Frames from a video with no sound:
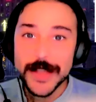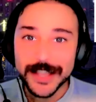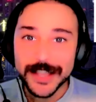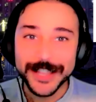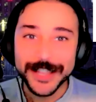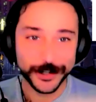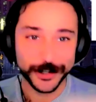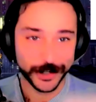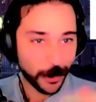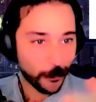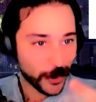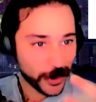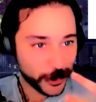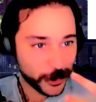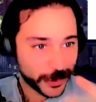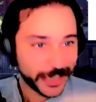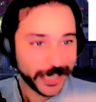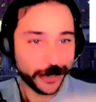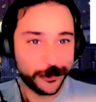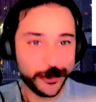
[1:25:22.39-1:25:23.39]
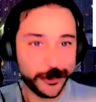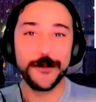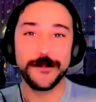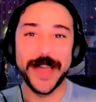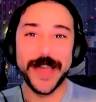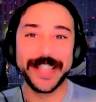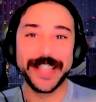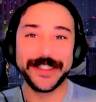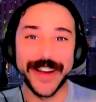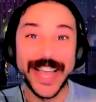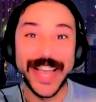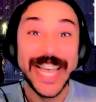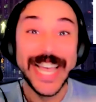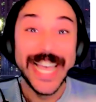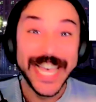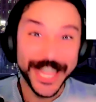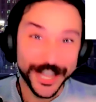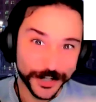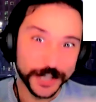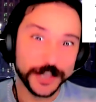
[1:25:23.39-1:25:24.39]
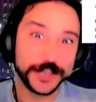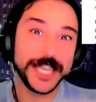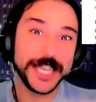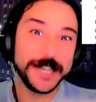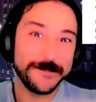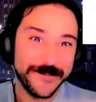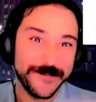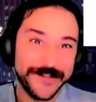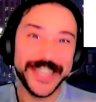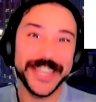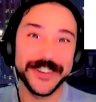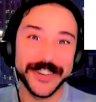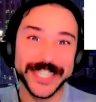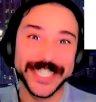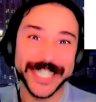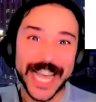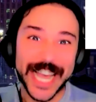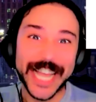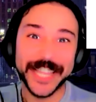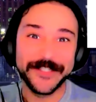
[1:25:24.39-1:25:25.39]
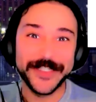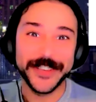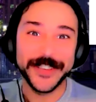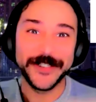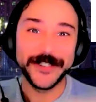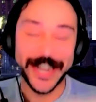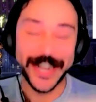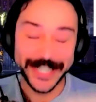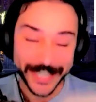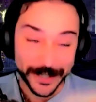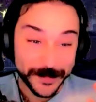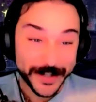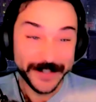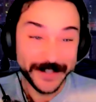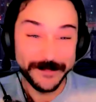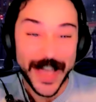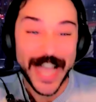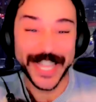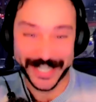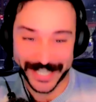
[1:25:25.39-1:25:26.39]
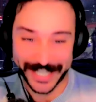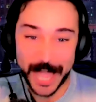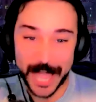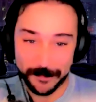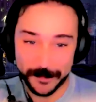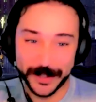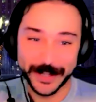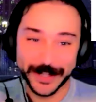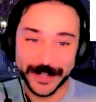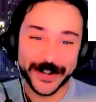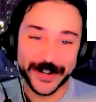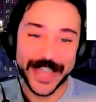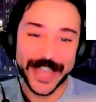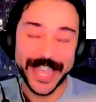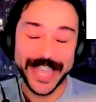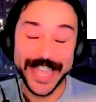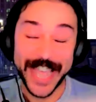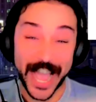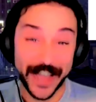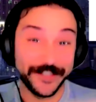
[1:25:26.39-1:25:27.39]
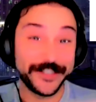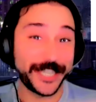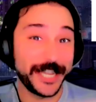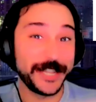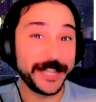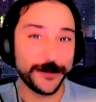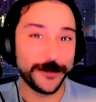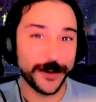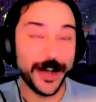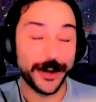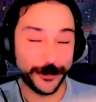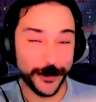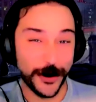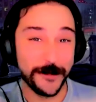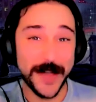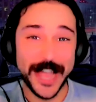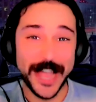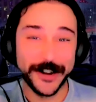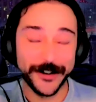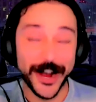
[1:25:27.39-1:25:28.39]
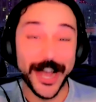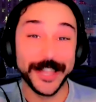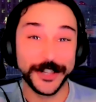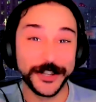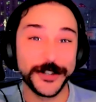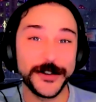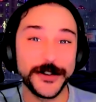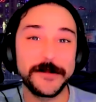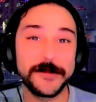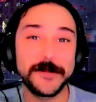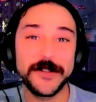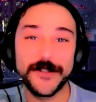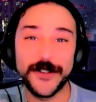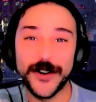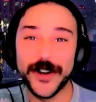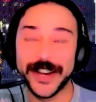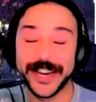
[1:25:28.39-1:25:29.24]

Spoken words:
When you see a grown man cry, there's a deep fear inside of you, right? Something bad's happened, okay? I've seen a grown man cry in the street before.